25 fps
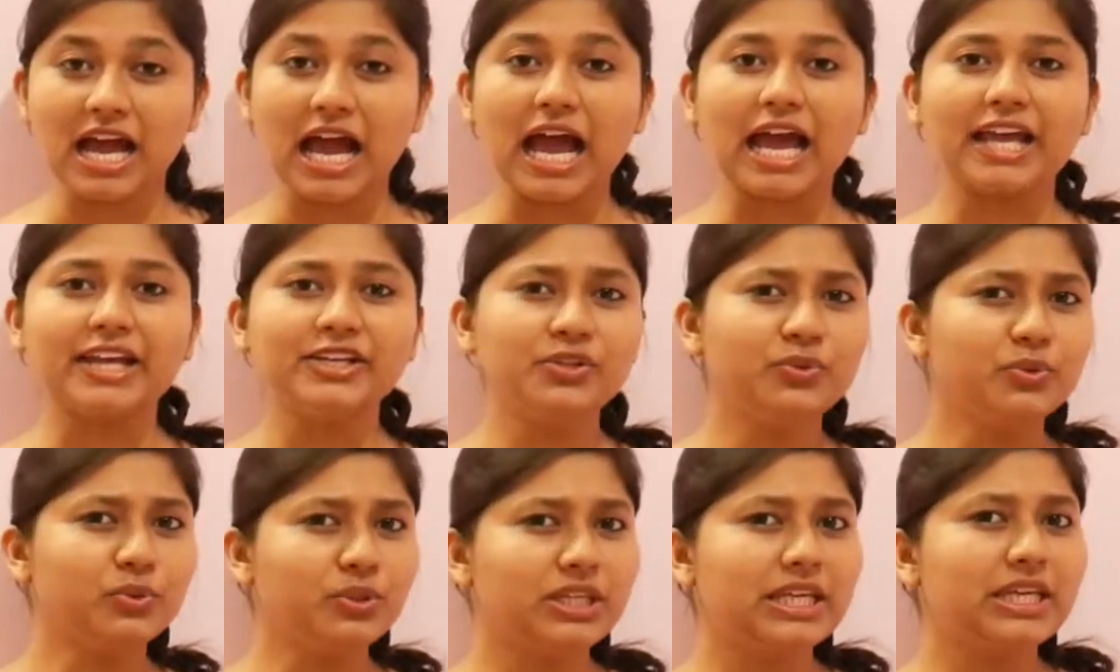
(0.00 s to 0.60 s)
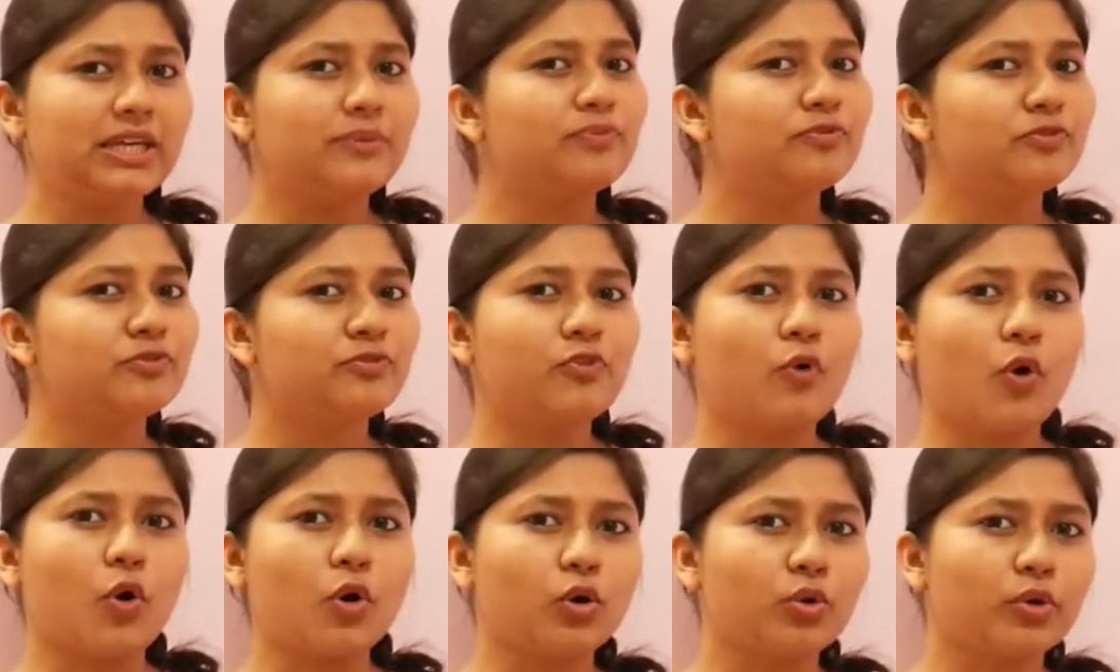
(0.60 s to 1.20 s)
and you keep
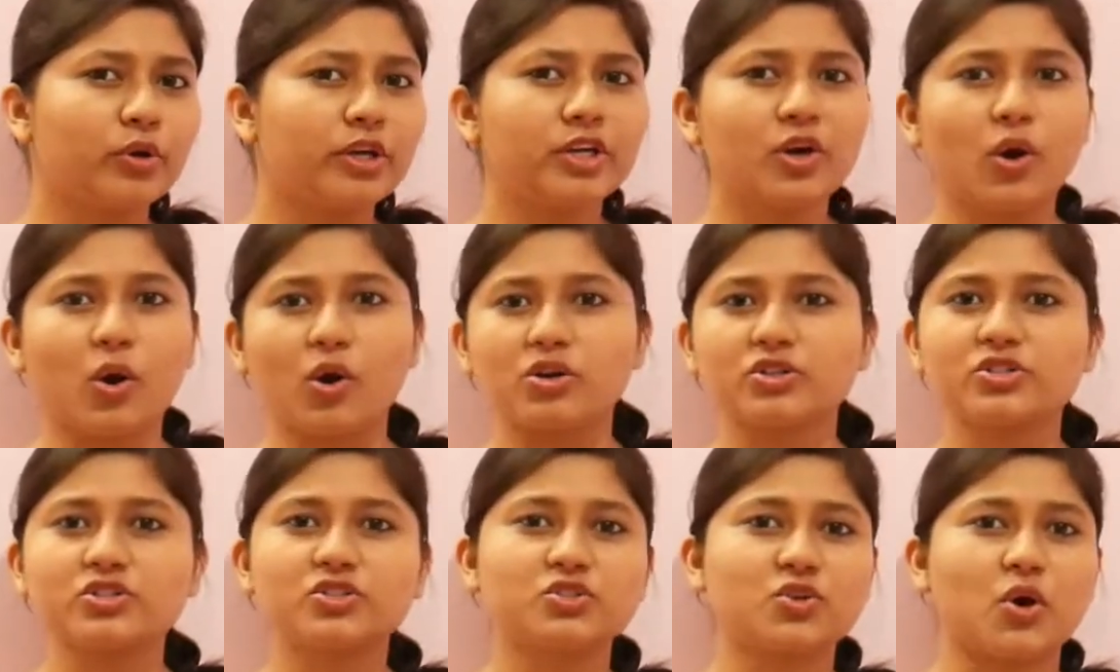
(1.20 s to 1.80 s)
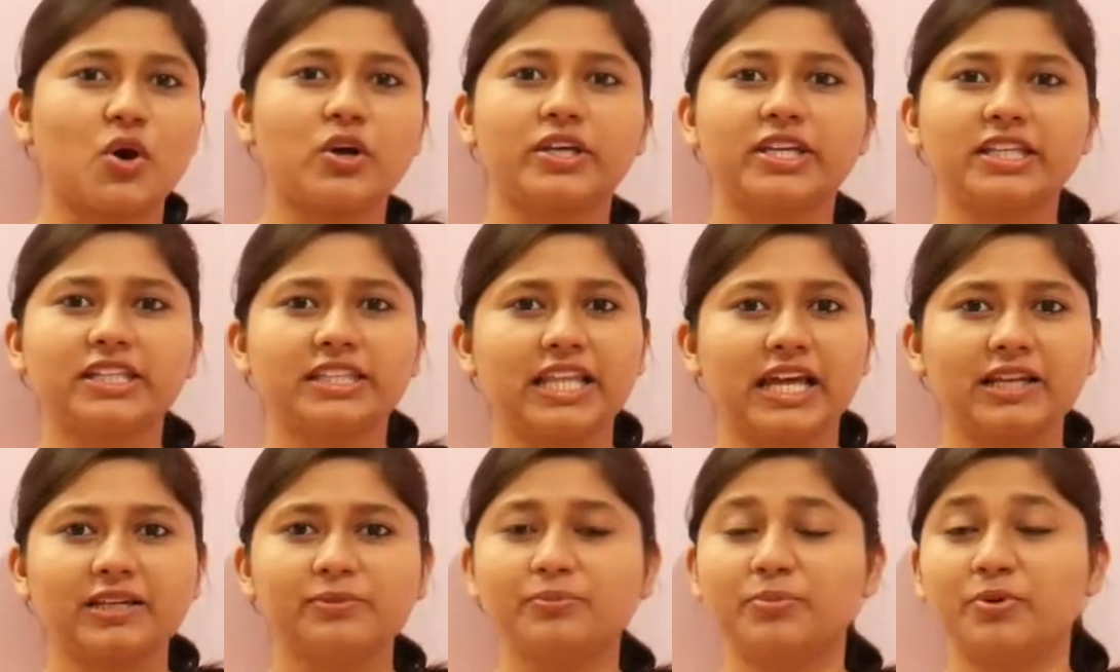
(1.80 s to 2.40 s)
following or stalking
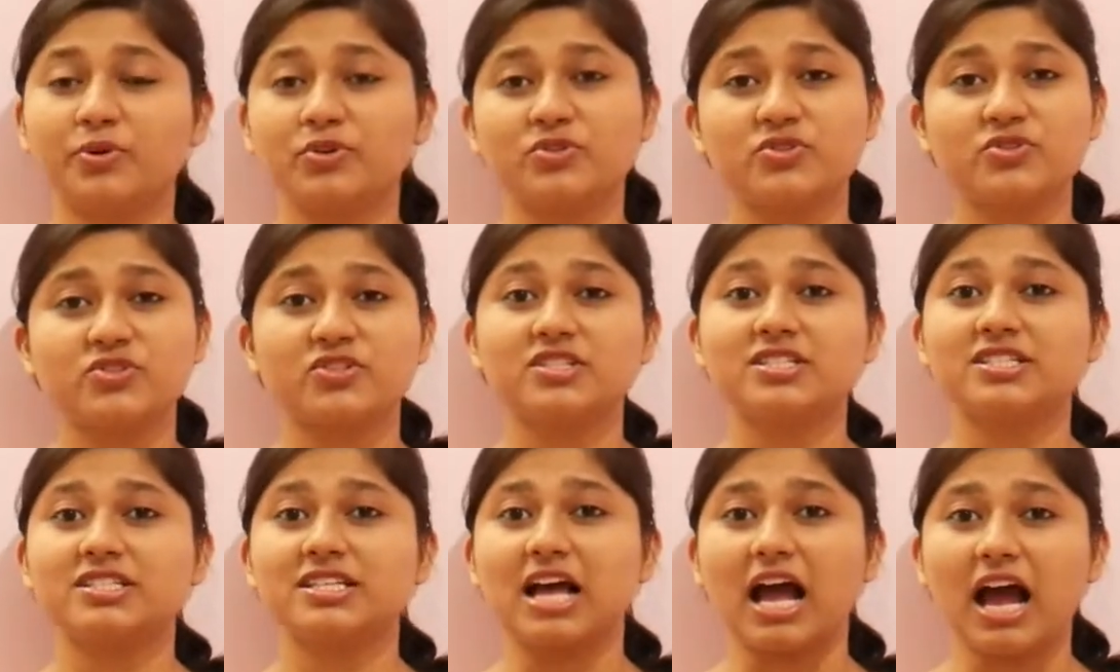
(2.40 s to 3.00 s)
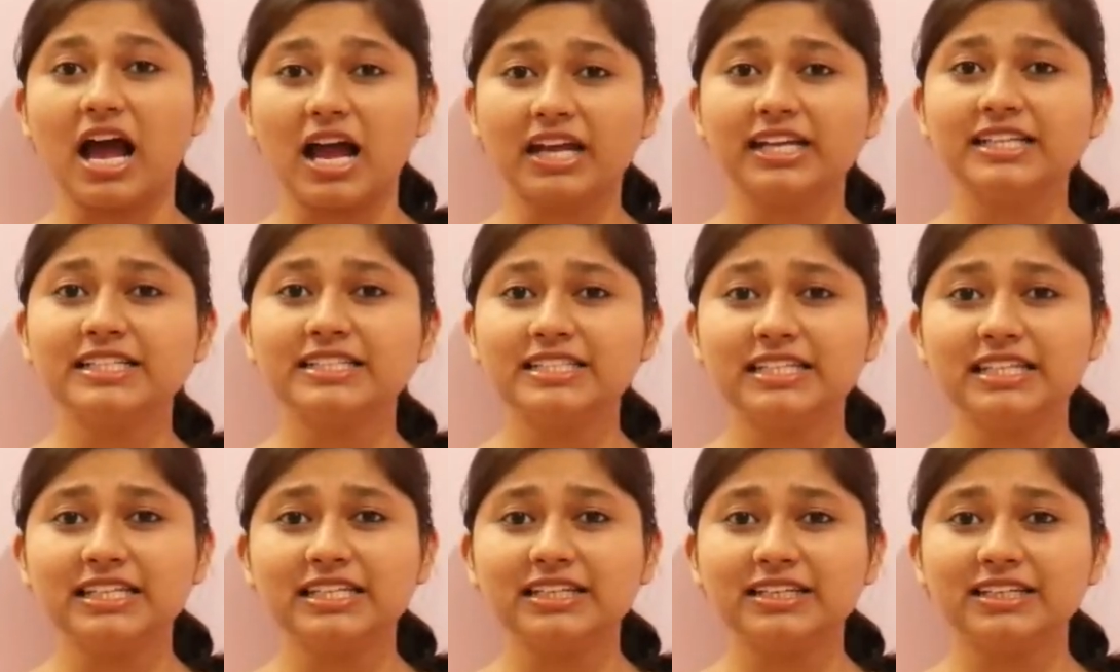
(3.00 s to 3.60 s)
that person's
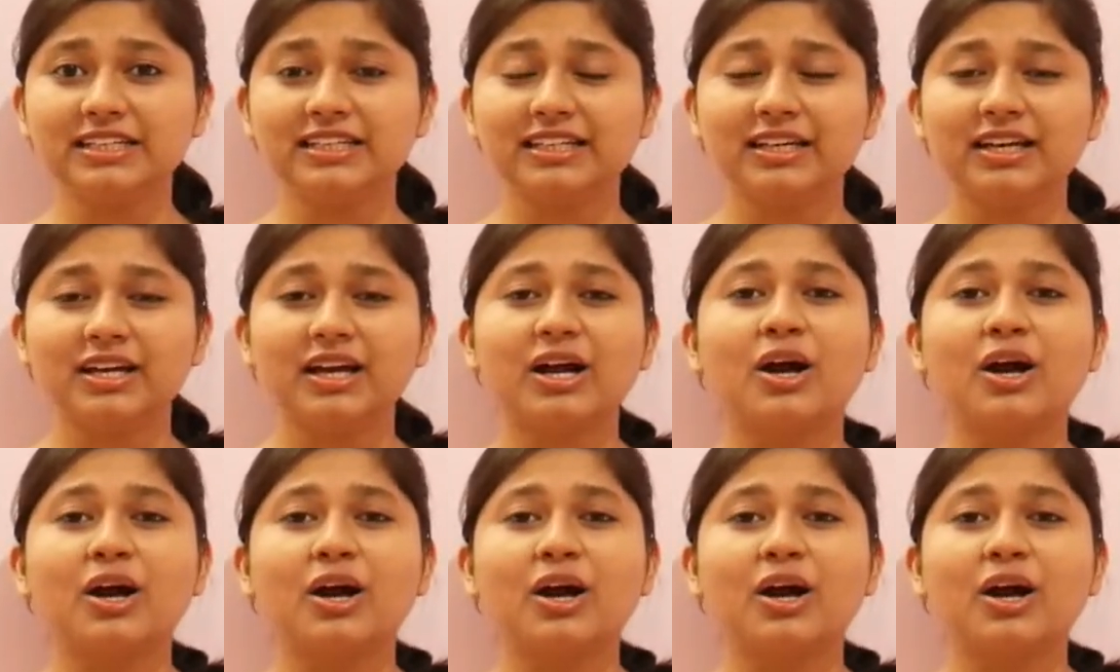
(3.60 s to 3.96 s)
ID.